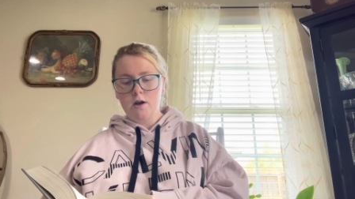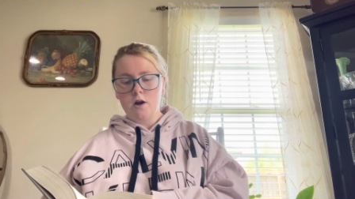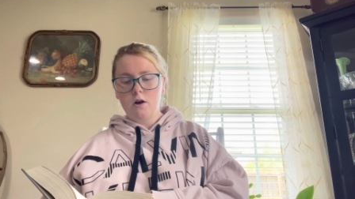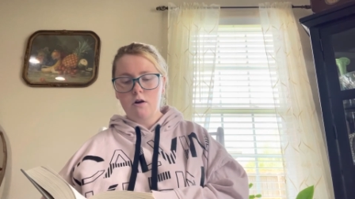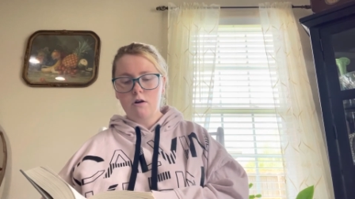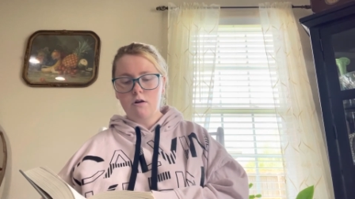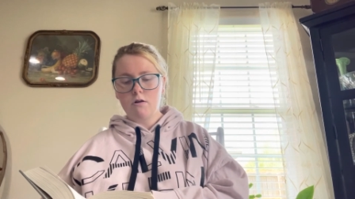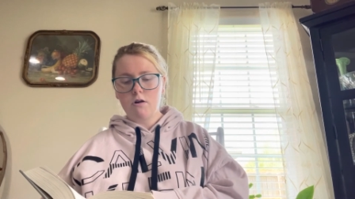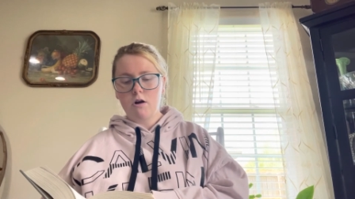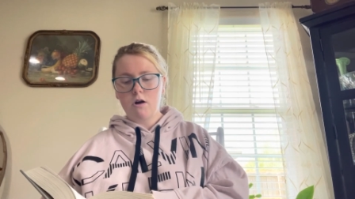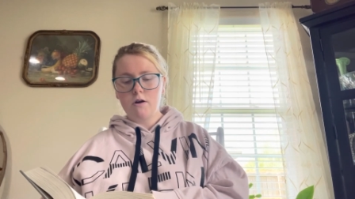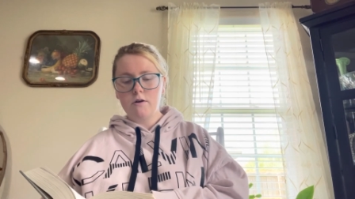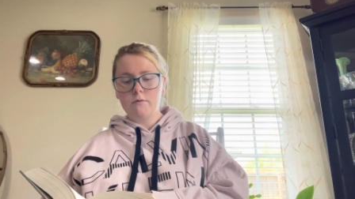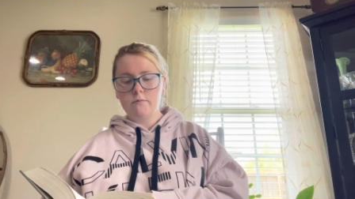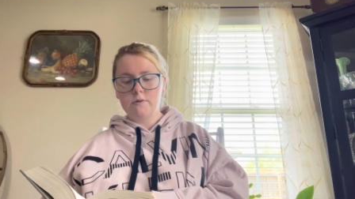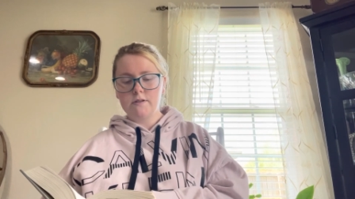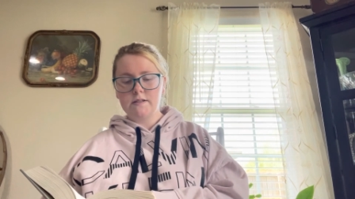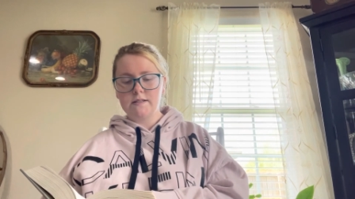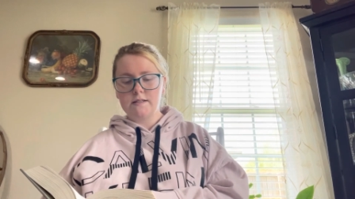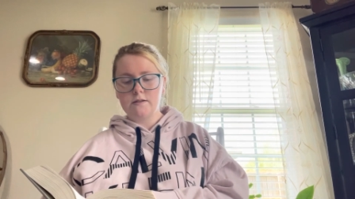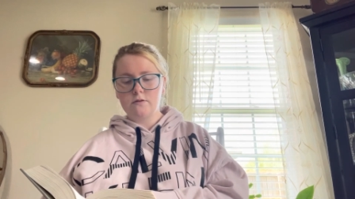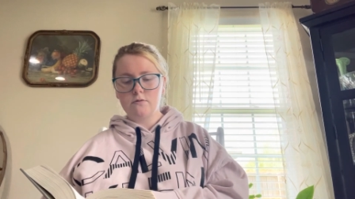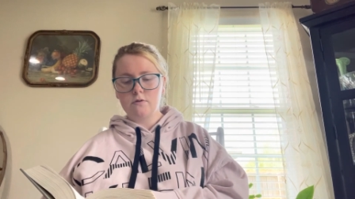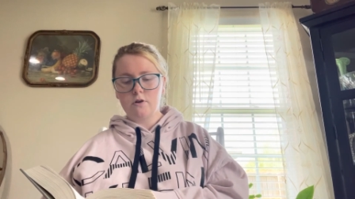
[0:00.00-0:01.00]
Her heart was
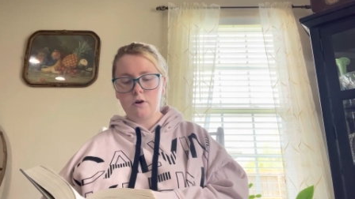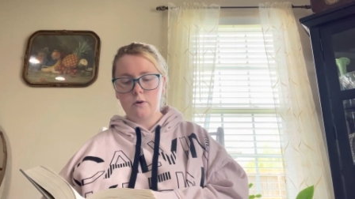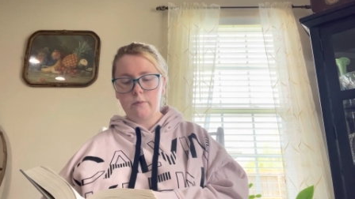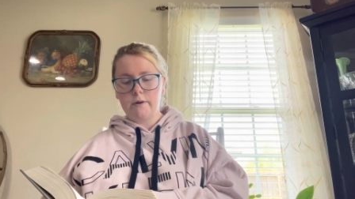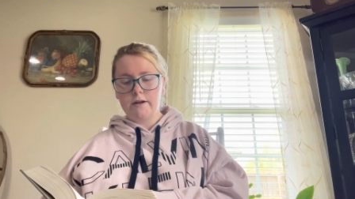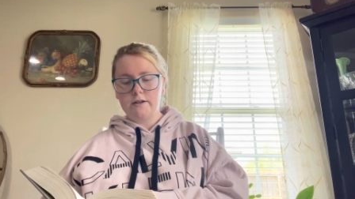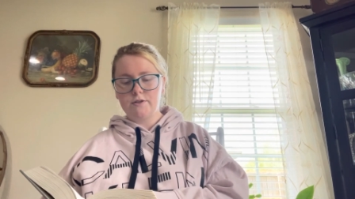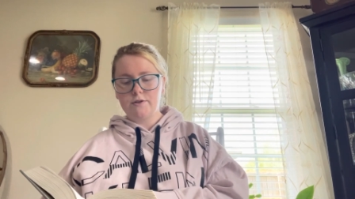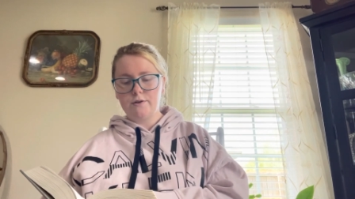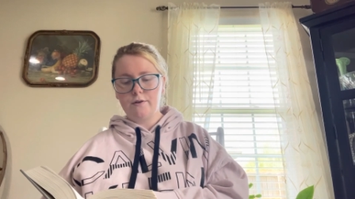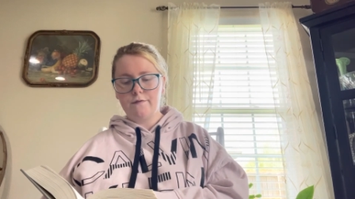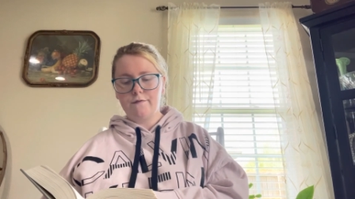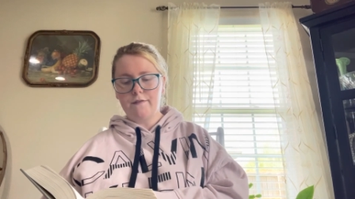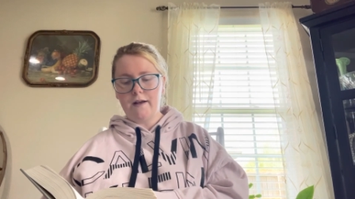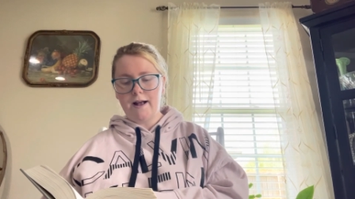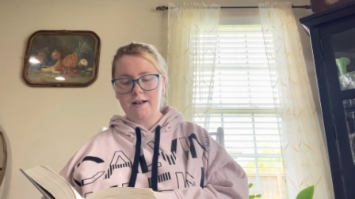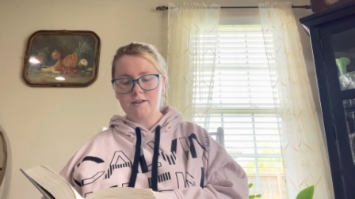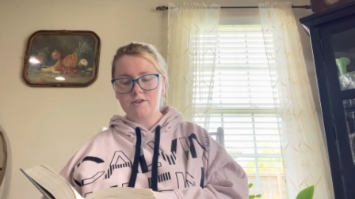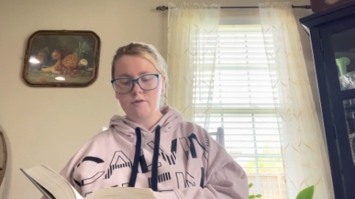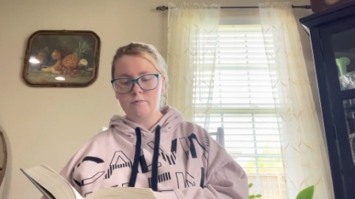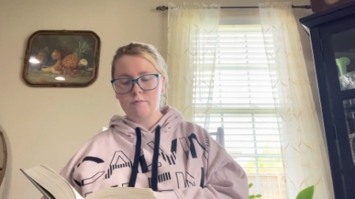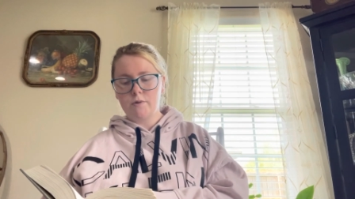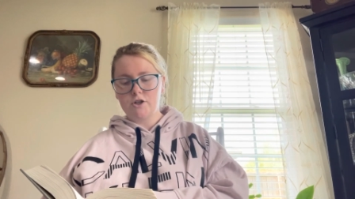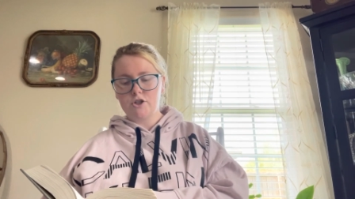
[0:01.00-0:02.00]
still going too
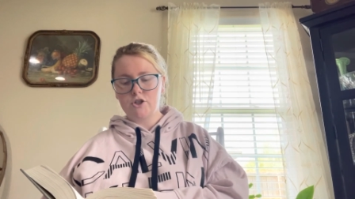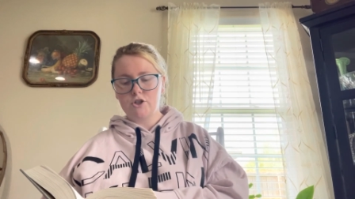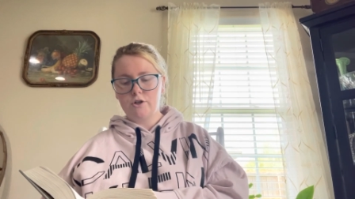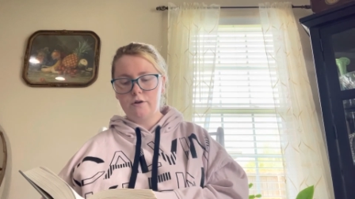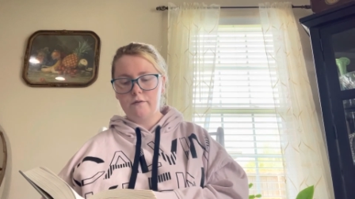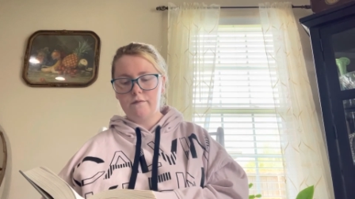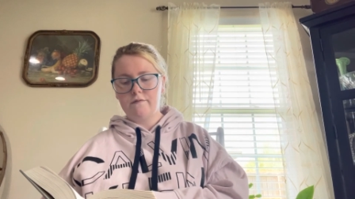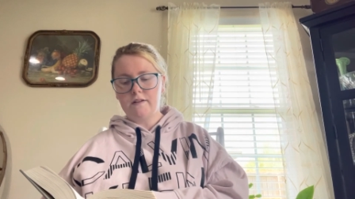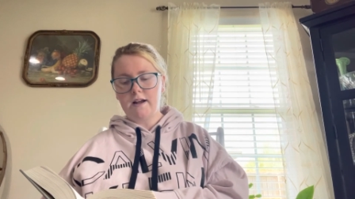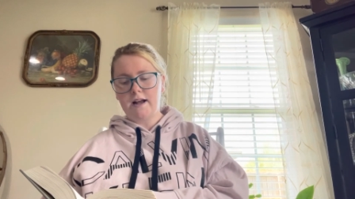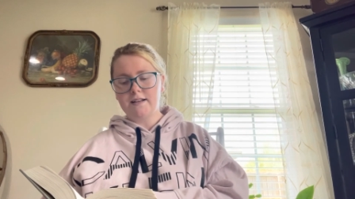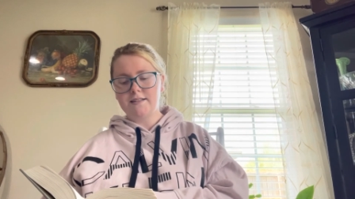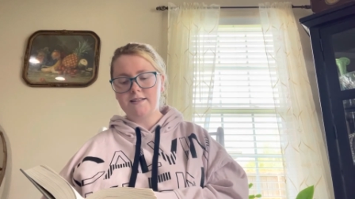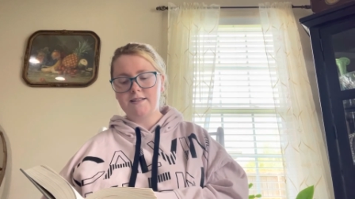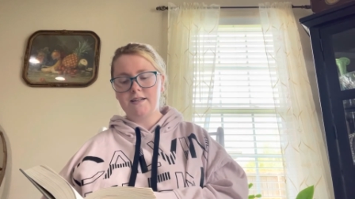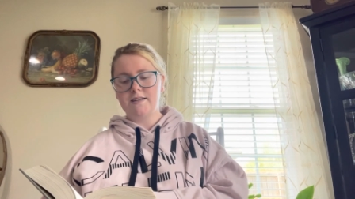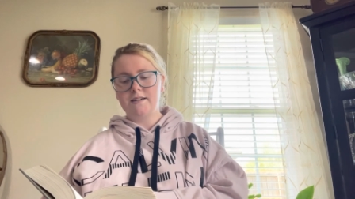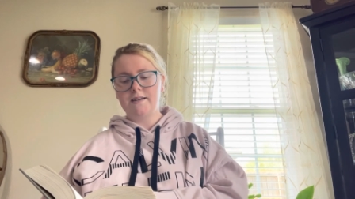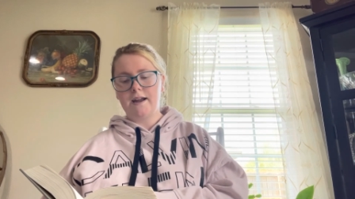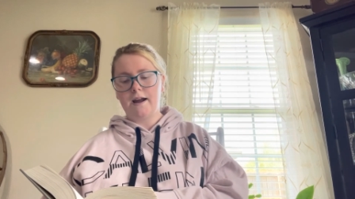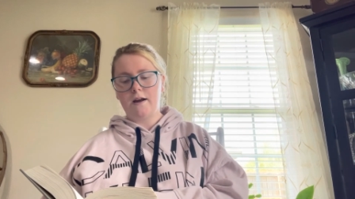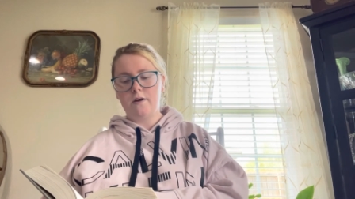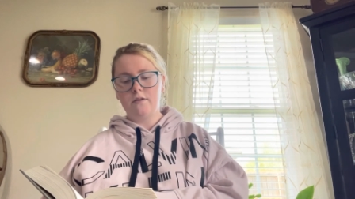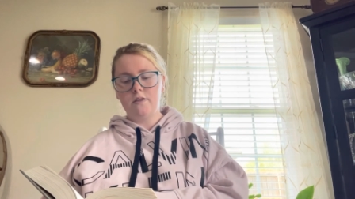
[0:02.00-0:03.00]
fast, much too fast, and
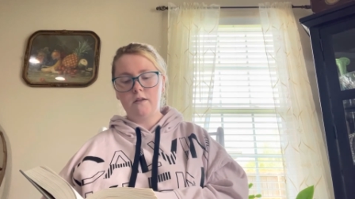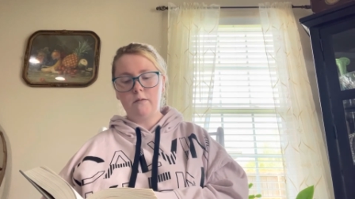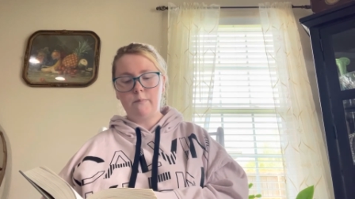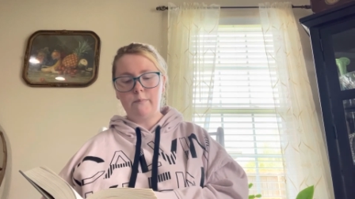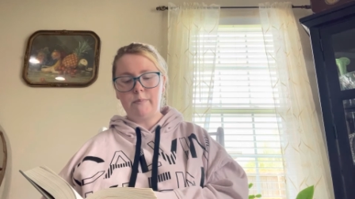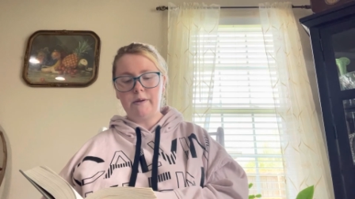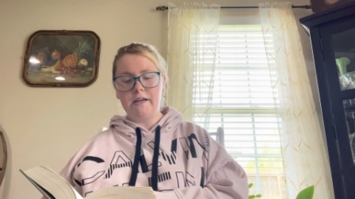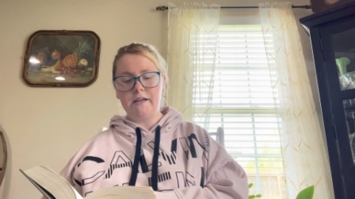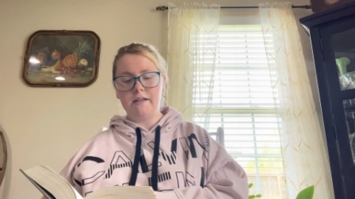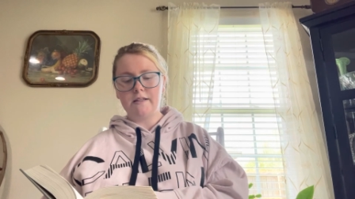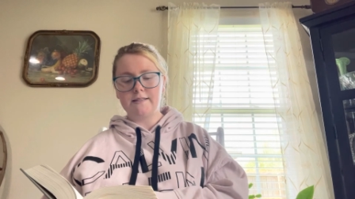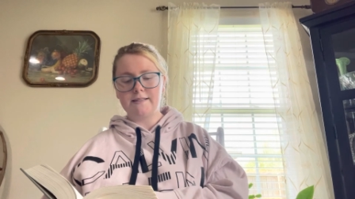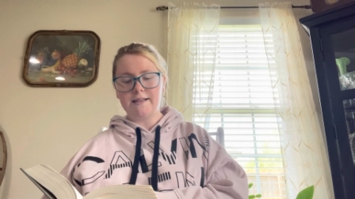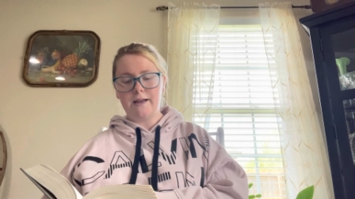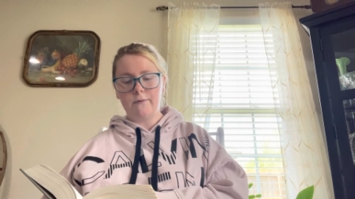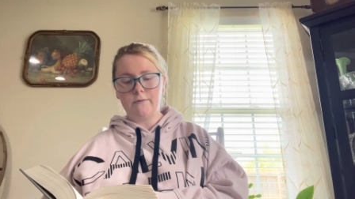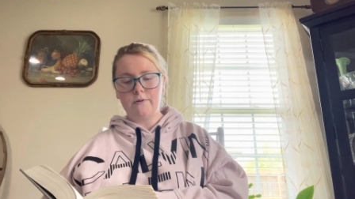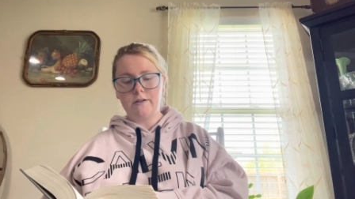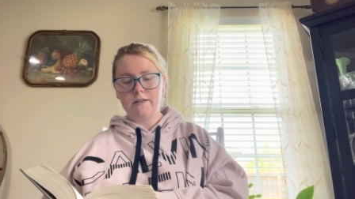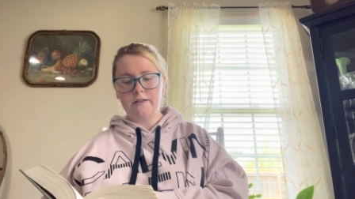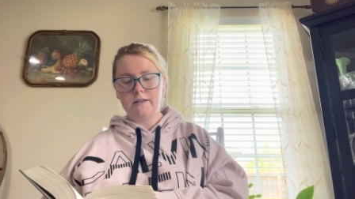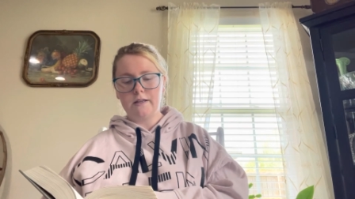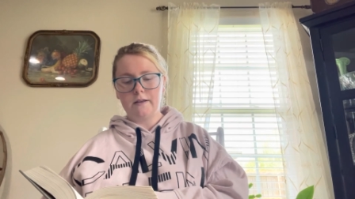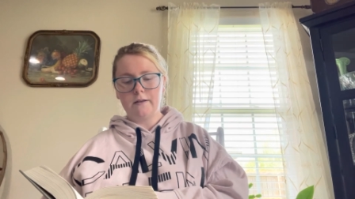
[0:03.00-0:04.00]
now the beat
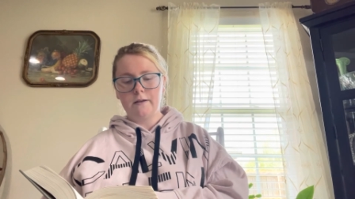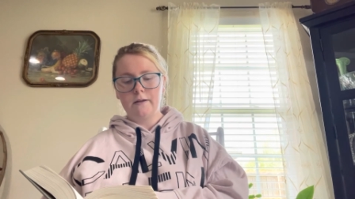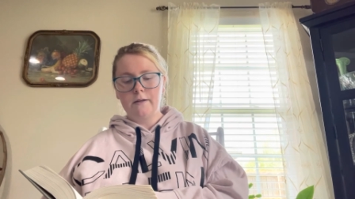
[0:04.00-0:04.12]
sounded